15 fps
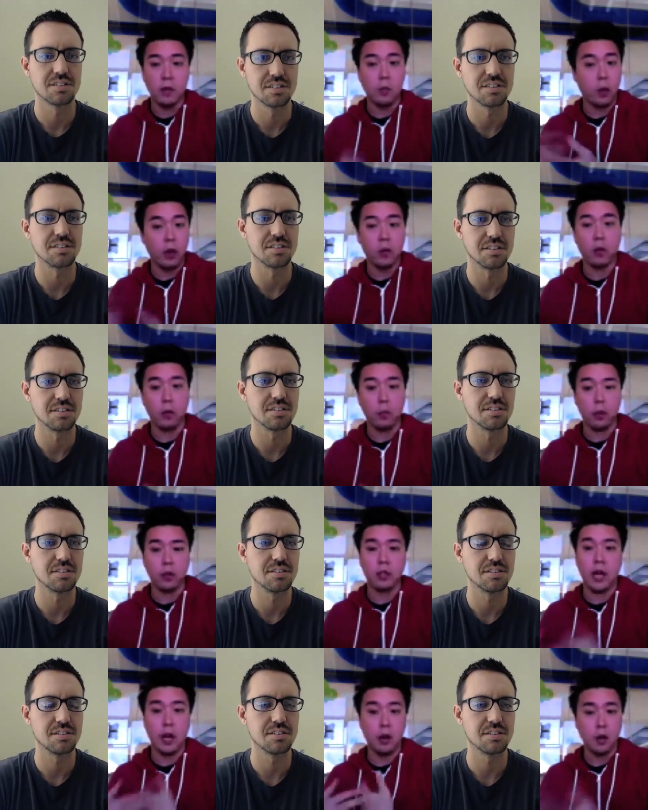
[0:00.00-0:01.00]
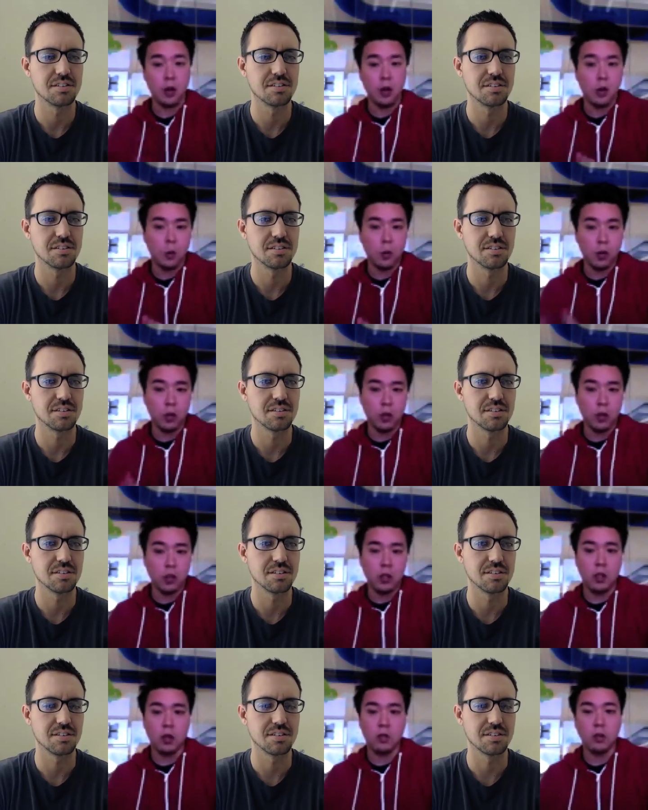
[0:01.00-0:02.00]
Speaker 1: and whenever we build it out, we'll
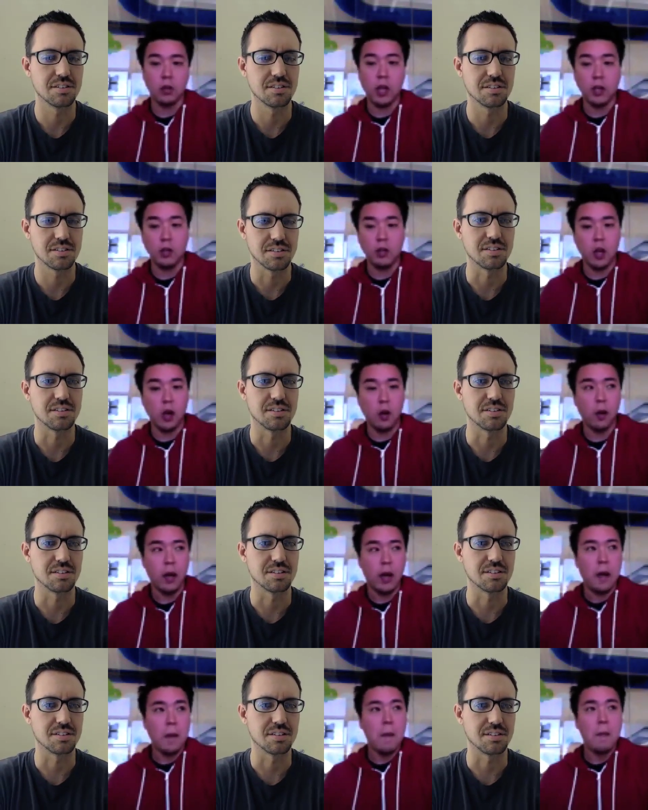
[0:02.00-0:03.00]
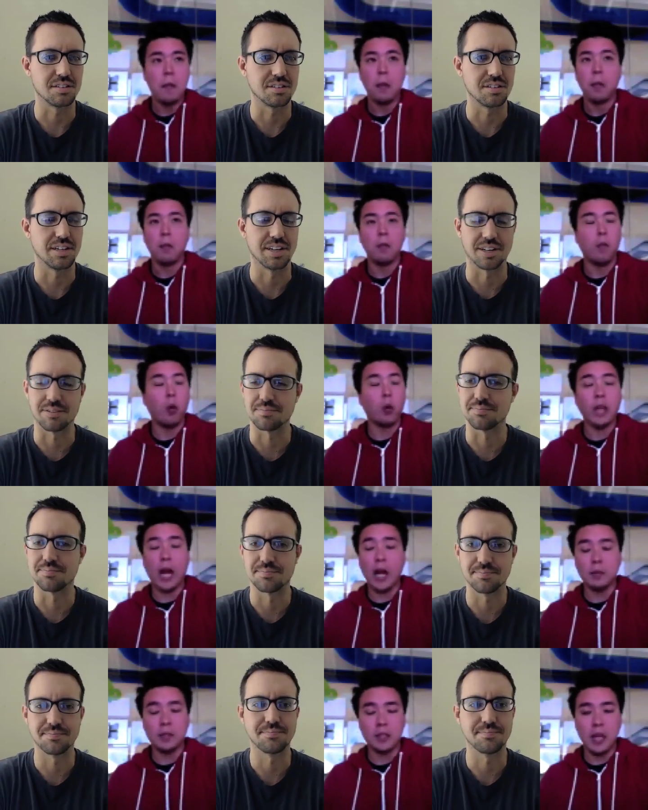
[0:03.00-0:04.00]
you know let you know. Yeah. More
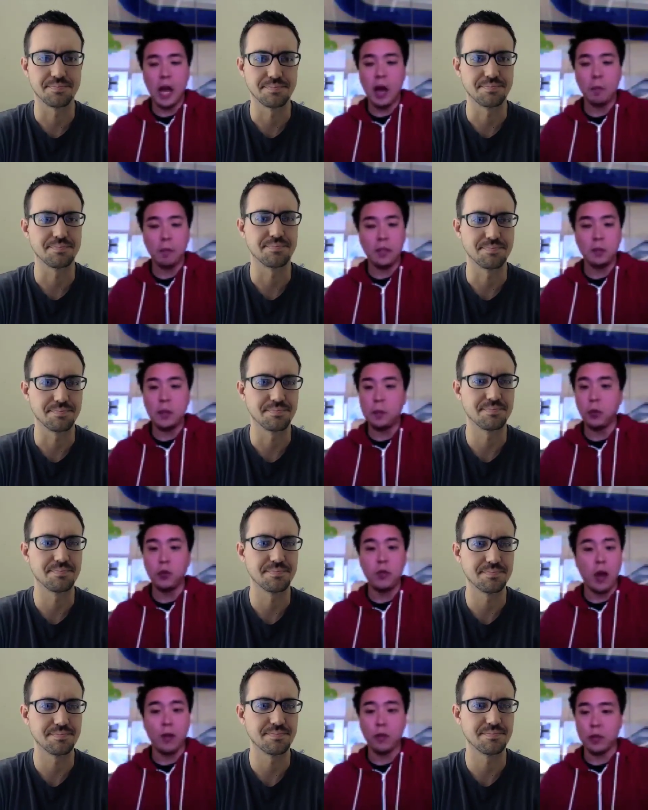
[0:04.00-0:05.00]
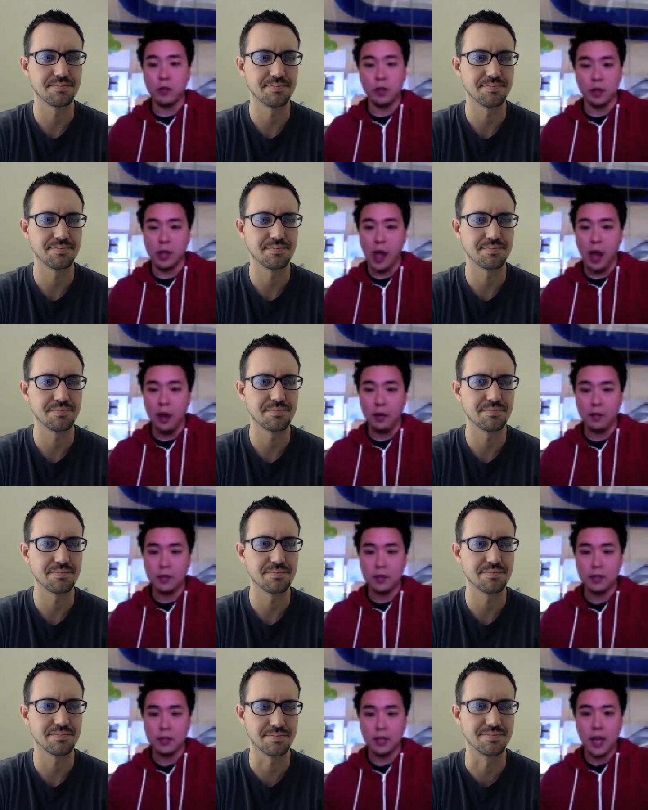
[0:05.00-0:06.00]
times than not, these people never even
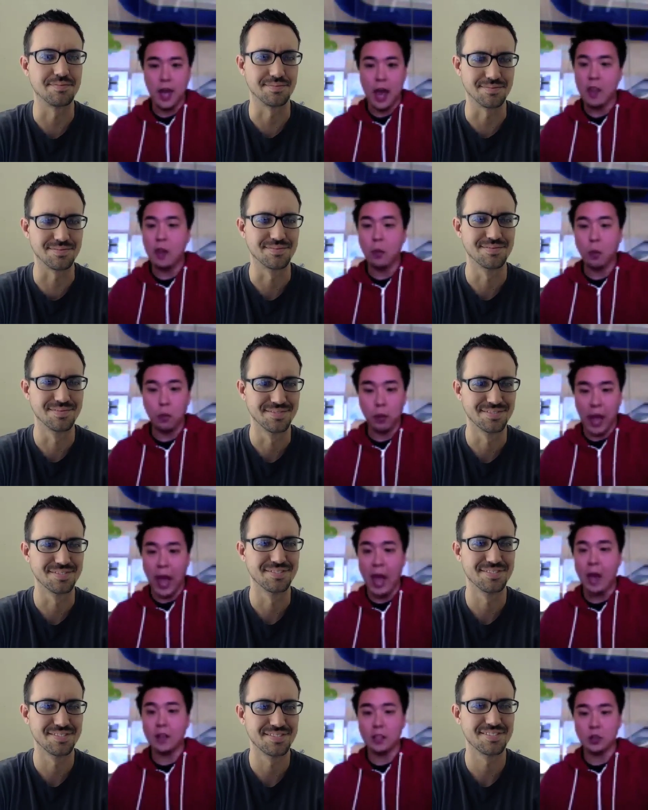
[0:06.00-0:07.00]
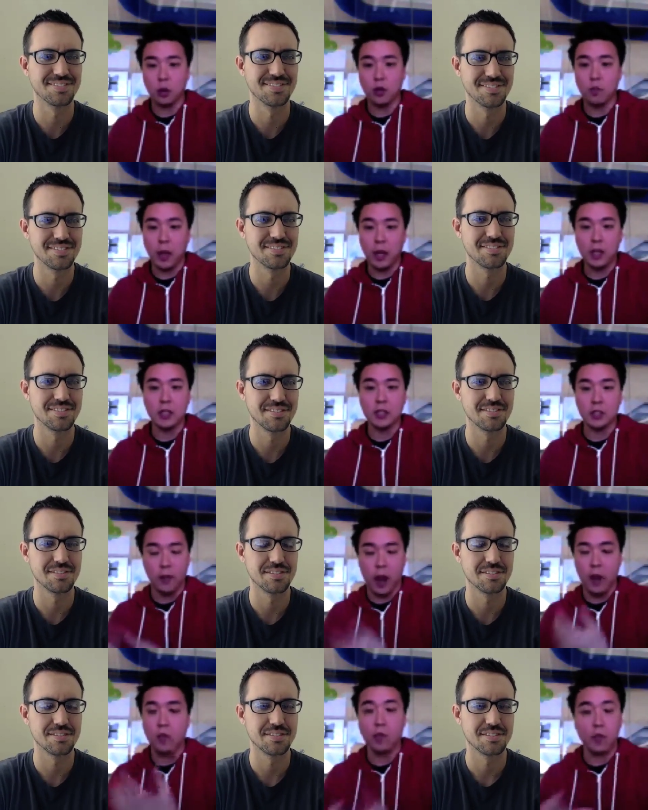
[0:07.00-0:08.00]
left. Mm-hmm. And then when we had the sort of mailing list
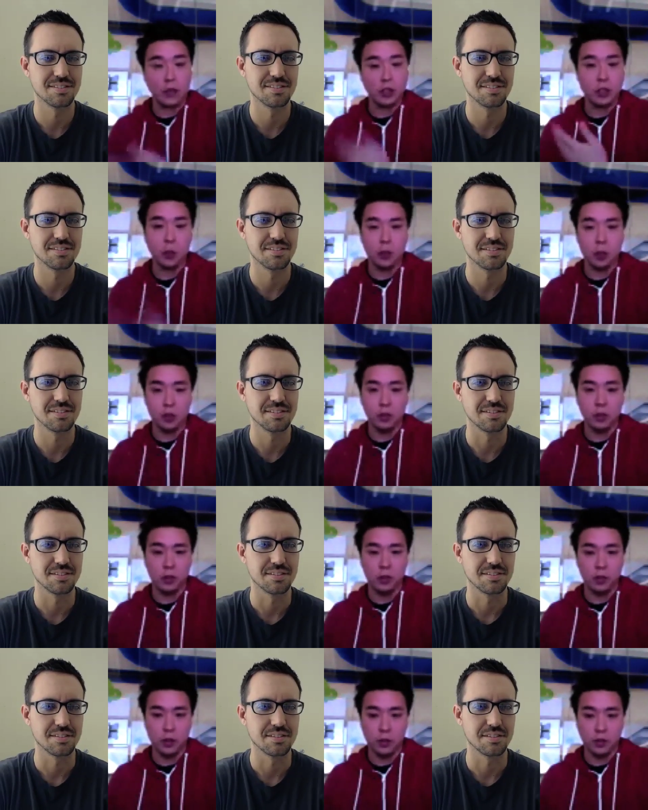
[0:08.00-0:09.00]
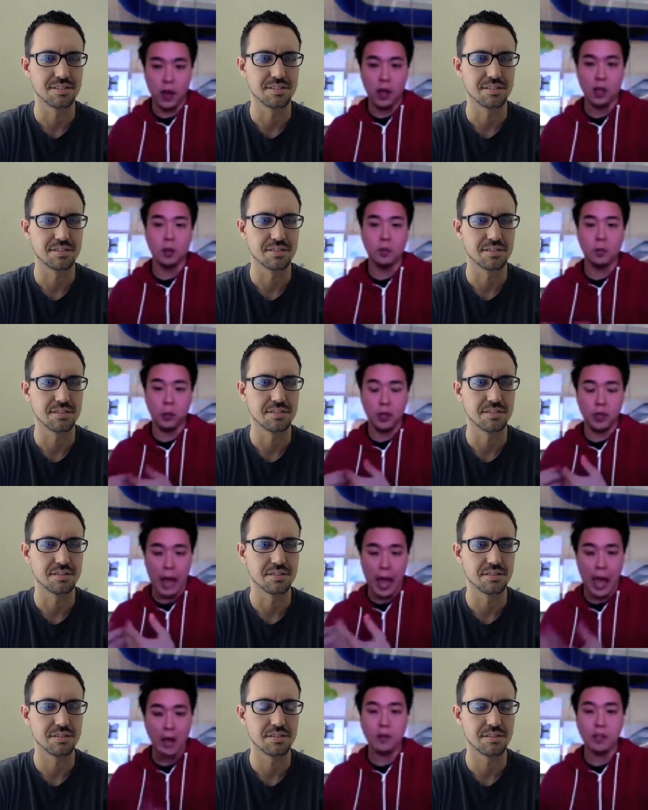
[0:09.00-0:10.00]
of every feature that we developed, we
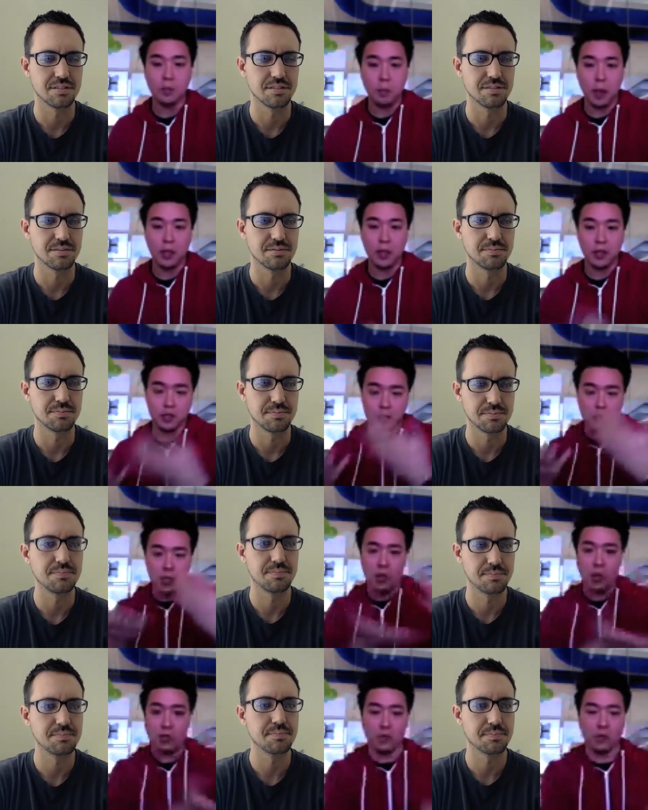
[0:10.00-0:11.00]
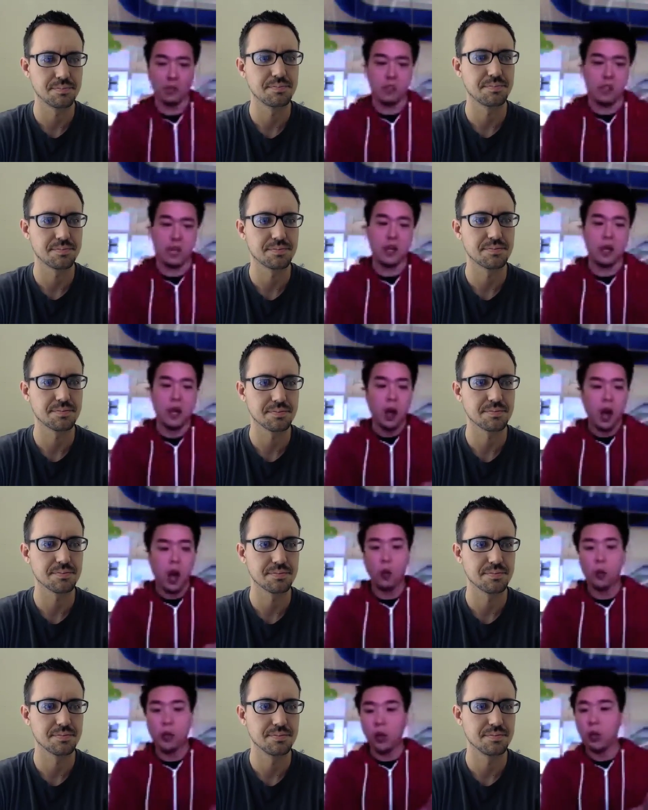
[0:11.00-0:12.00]
have this mailing list set up to say,
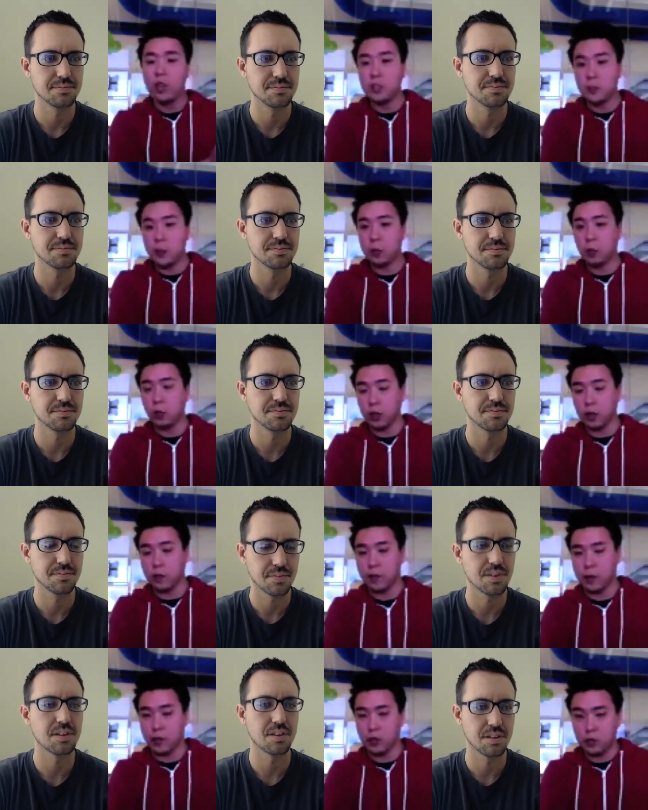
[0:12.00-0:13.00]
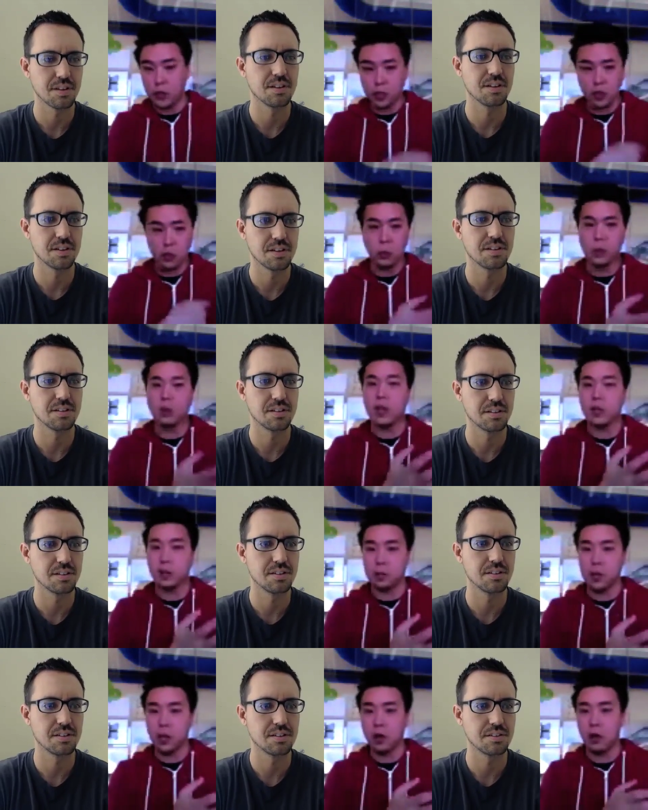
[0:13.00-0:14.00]
oh, we know these people were looking for this feature. We
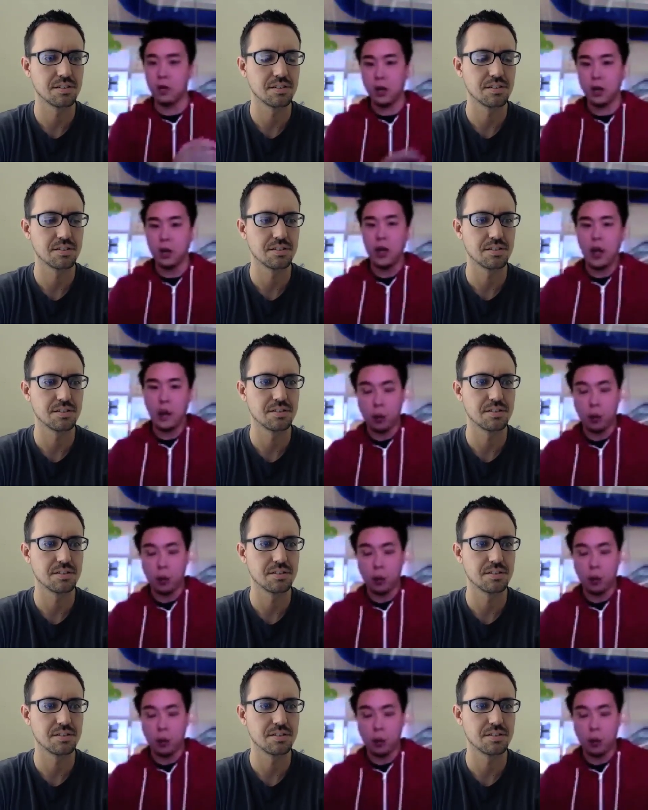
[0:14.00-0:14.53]
let them know